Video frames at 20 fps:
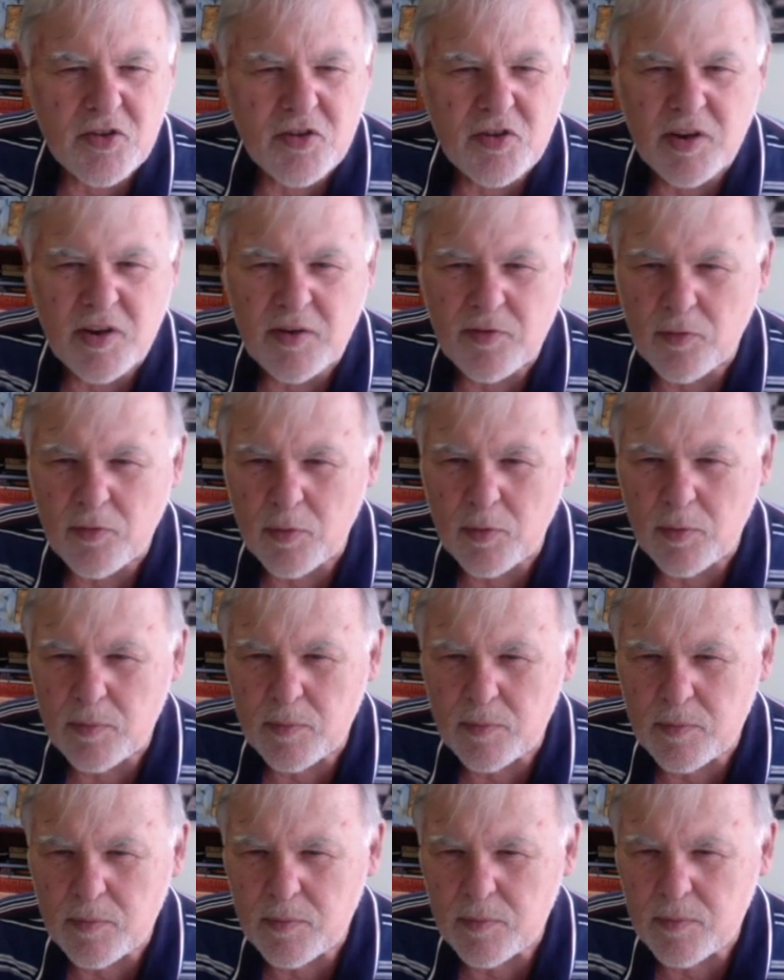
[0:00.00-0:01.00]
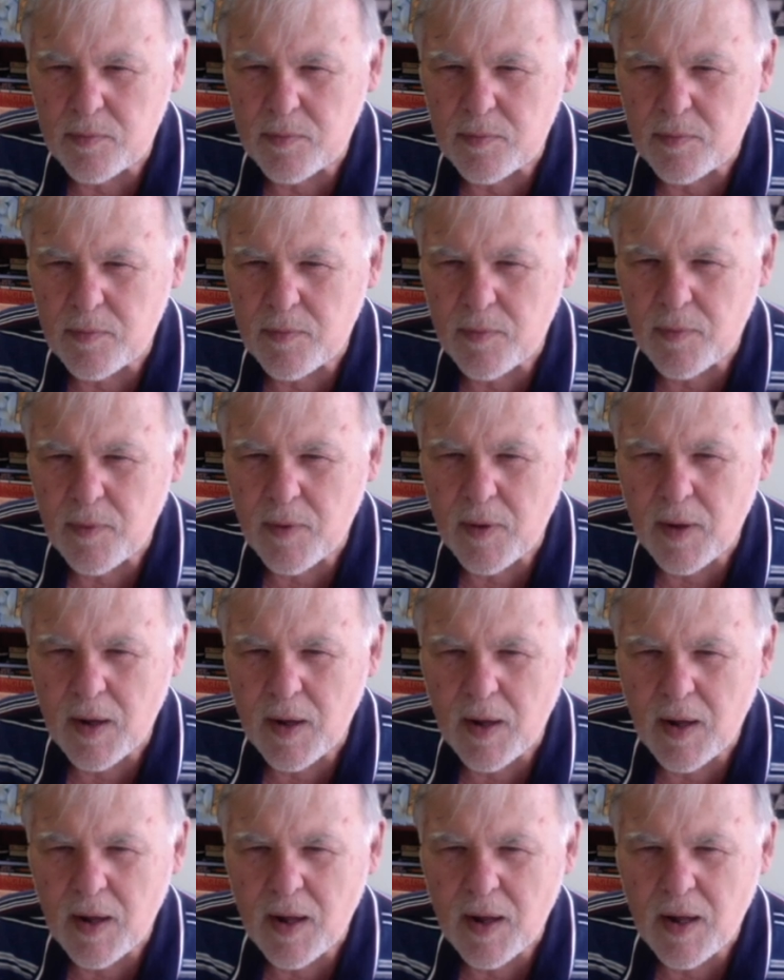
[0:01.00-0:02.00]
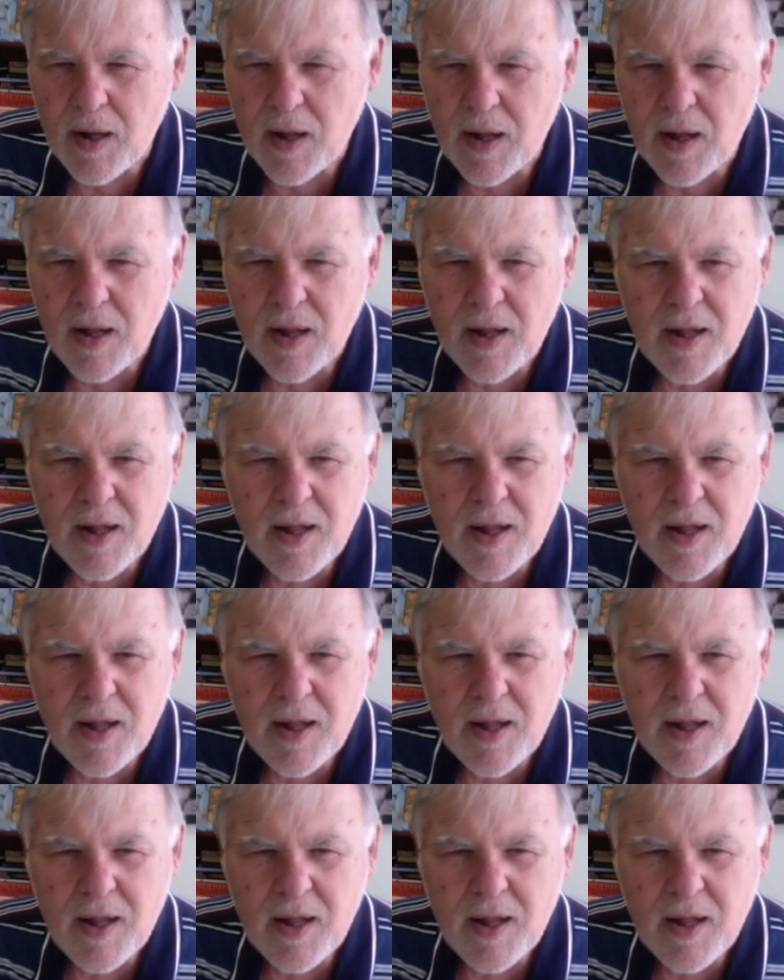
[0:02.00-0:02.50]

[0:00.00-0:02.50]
permitted the opponent to take an outpost with a bishop.